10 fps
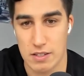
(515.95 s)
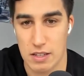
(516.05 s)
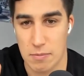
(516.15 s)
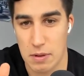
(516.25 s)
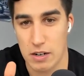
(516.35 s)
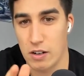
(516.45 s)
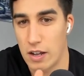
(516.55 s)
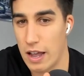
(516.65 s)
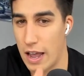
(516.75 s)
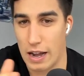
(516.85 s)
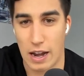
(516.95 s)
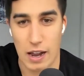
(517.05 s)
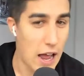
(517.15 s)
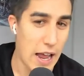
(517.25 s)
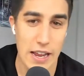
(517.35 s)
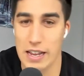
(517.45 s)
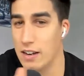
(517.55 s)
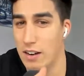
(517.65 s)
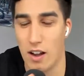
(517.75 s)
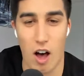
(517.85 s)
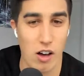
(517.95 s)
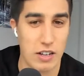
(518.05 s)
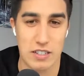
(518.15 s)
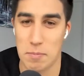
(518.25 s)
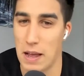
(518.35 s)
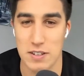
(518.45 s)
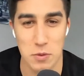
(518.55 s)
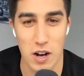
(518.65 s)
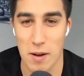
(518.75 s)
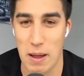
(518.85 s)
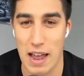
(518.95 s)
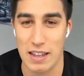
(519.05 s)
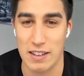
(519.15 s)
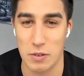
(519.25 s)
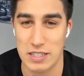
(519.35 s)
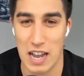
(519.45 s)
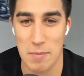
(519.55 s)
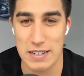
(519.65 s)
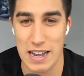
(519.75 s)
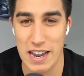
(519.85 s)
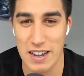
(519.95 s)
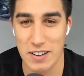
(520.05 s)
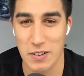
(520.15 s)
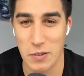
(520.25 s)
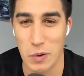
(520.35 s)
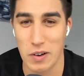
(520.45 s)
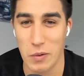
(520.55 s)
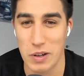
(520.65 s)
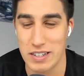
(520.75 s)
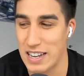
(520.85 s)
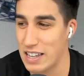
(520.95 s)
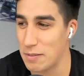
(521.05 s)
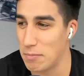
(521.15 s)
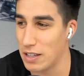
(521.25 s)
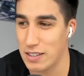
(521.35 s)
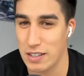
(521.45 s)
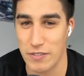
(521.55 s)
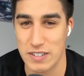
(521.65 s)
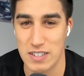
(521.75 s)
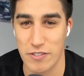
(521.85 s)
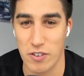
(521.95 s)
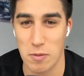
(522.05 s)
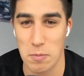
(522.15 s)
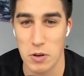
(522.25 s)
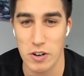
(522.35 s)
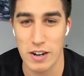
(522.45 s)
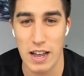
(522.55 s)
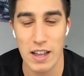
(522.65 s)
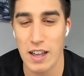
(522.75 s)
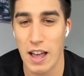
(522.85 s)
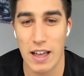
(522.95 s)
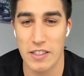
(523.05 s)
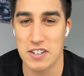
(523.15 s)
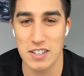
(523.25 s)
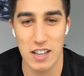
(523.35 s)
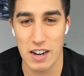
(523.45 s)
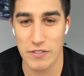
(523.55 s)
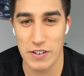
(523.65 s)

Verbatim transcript: yep, in the middle, yep, and I, yep. I hit all. It depends where I'm at, what time of day, what what day of the month, if it's a full moon or not. There's a lot of